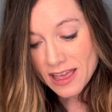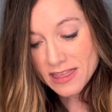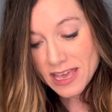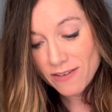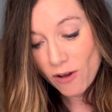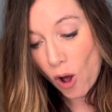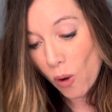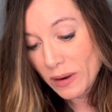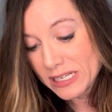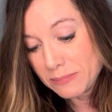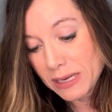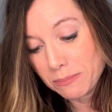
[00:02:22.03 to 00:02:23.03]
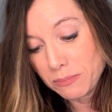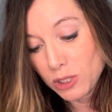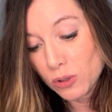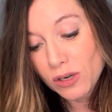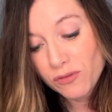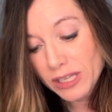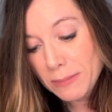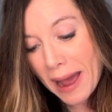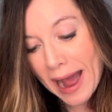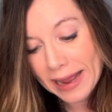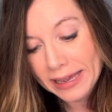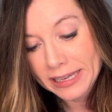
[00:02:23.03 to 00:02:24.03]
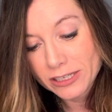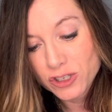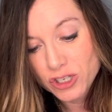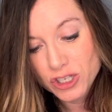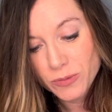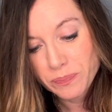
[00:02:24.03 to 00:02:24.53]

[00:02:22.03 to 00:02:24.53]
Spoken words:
They have always been beautifully packaged.